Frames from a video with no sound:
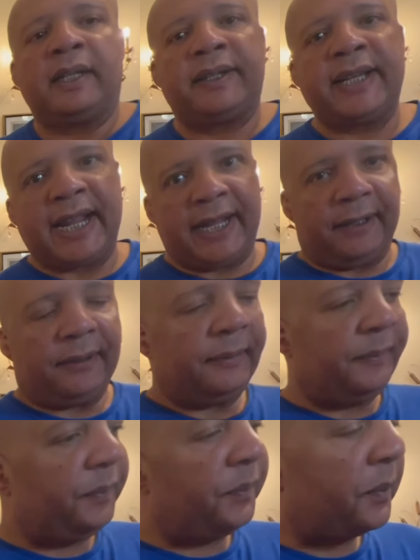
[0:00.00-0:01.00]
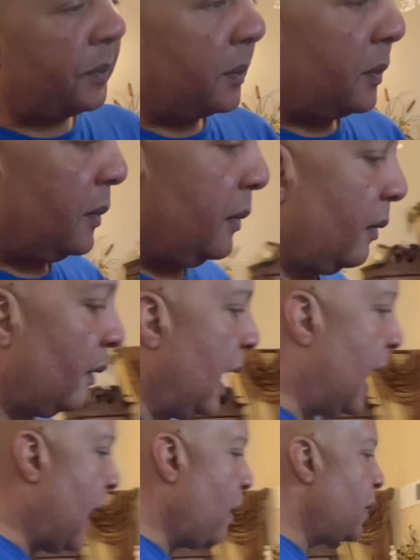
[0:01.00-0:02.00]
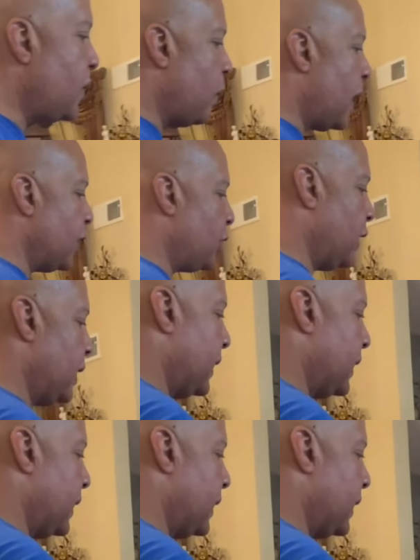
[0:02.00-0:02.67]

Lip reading: Now, I was watching